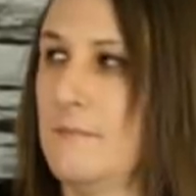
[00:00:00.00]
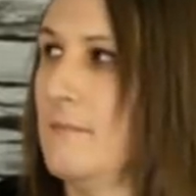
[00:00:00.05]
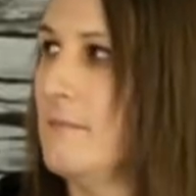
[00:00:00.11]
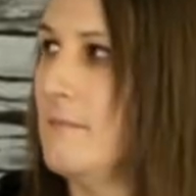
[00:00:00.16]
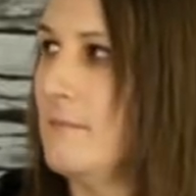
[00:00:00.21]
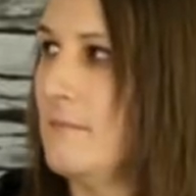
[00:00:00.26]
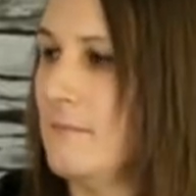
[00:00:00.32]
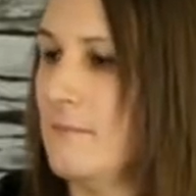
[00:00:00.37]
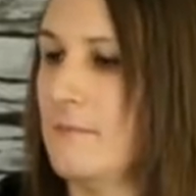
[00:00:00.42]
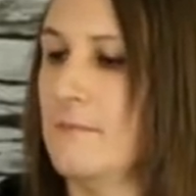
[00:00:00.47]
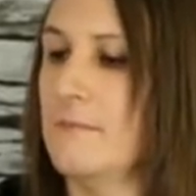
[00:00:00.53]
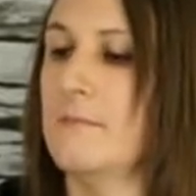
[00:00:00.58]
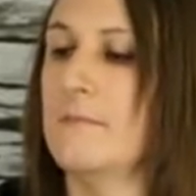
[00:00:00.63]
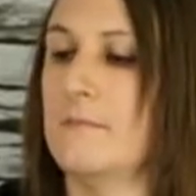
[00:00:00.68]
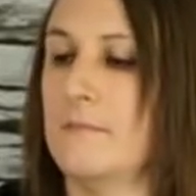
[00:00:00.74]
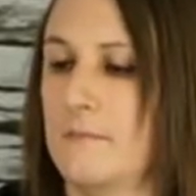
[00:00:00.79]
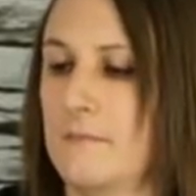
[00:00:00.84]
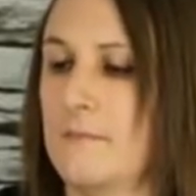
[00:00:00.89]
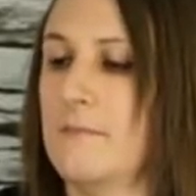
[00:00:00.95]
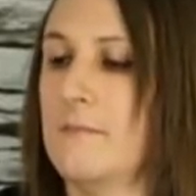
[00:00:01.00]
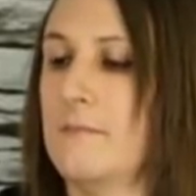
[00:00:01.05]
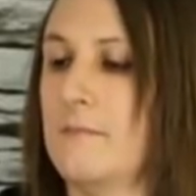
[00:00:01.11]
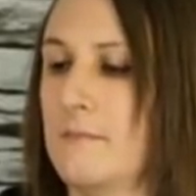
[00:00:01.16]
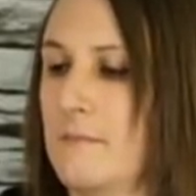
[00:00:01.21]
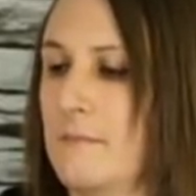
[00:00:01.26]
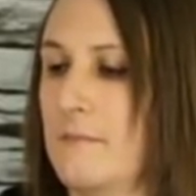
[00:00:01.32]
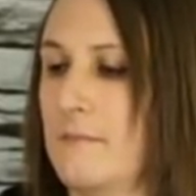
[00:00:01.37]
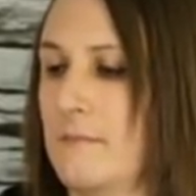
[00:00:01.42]

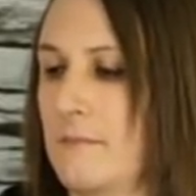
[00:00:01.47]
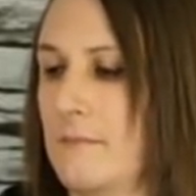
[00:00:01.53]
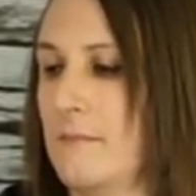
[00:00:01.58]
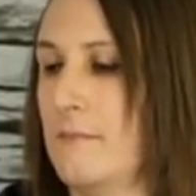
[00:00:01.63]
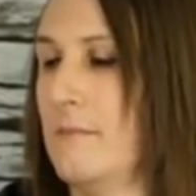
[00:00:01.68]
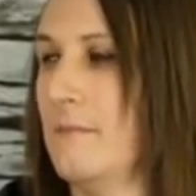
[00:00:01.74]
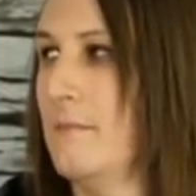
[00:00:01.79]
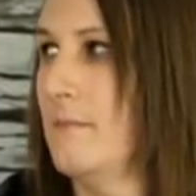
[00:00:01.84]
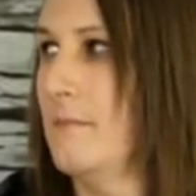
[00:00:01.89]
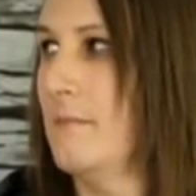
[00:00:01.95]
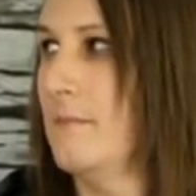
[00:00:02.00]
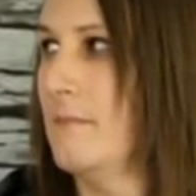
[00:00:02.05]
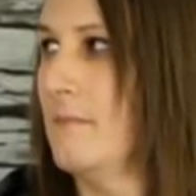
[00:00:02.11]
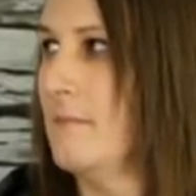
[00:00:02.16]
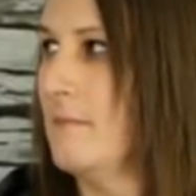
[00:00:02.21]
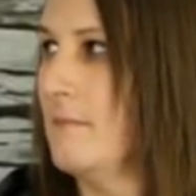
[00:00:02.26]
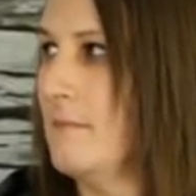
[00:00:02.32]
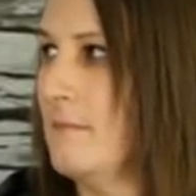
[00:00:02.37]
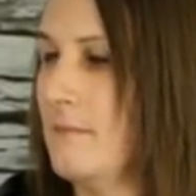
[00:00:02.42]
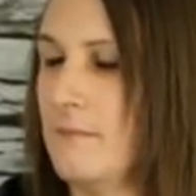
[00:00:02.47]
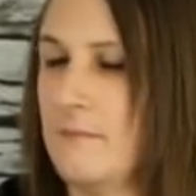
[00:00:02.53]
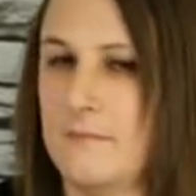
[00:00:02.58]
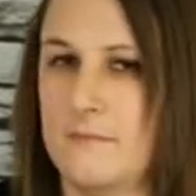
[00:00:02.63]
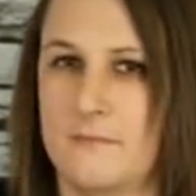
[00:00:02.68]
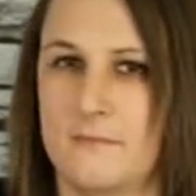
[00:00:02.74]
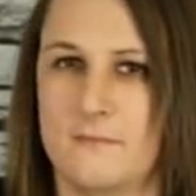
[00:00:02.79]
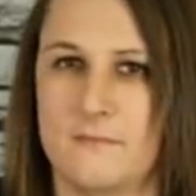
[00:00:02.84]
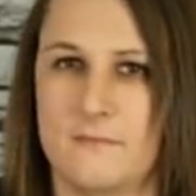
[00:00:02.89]

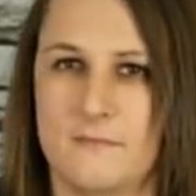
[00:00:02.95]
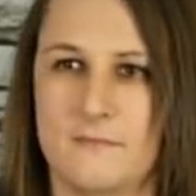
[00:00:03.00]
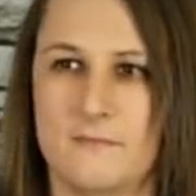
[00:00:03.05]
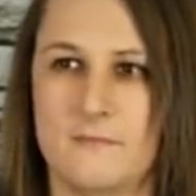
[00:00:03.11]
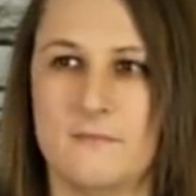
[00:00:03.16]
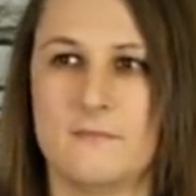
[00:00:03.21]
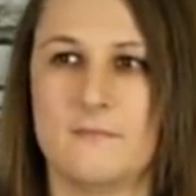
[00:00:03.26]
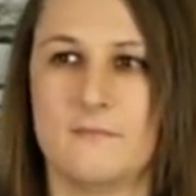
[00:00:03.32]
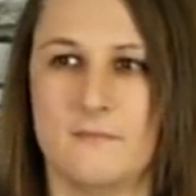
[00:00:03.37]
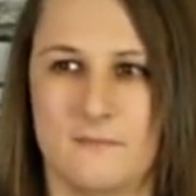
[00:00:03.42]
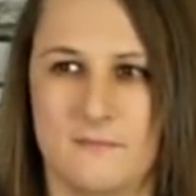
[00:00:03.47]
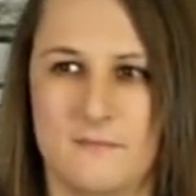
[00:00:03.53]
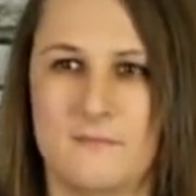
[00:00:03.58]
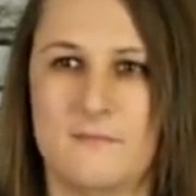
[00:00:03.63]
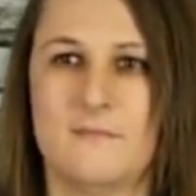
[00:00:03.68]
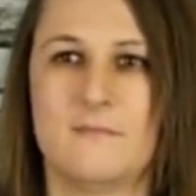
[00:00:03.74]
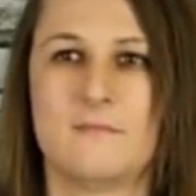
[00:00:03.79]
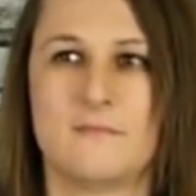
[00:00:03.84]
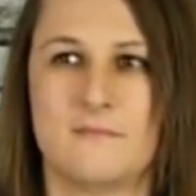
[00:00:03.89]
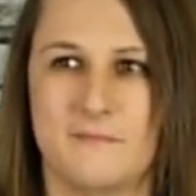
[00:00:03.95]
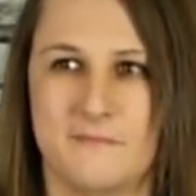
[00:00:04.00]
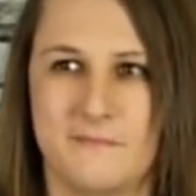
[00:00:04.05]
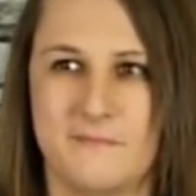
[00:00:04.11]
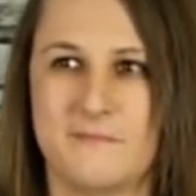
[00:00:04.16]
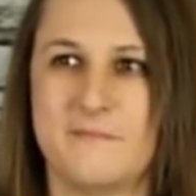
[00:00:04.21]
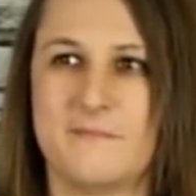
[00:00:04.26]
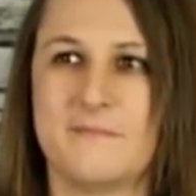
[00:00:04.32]
(silent)